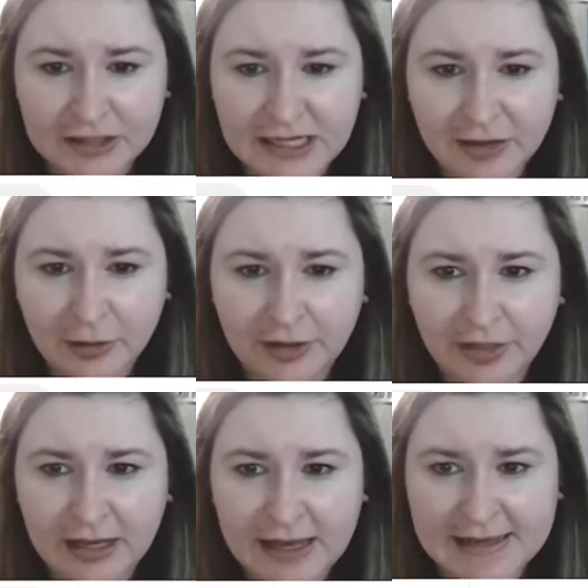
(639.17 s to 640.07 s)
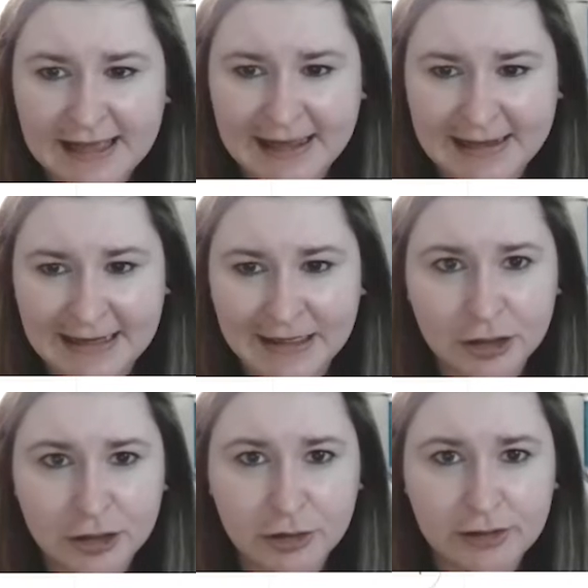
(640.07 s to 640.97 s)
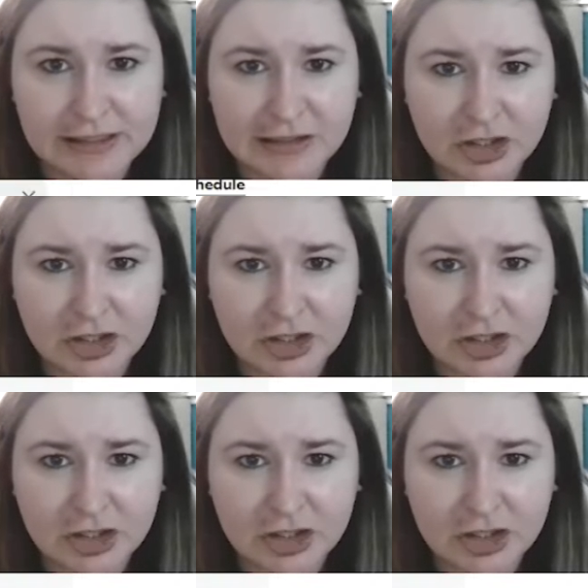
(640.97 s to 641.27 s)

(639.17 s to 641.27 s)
It looks like the only thing I cannot do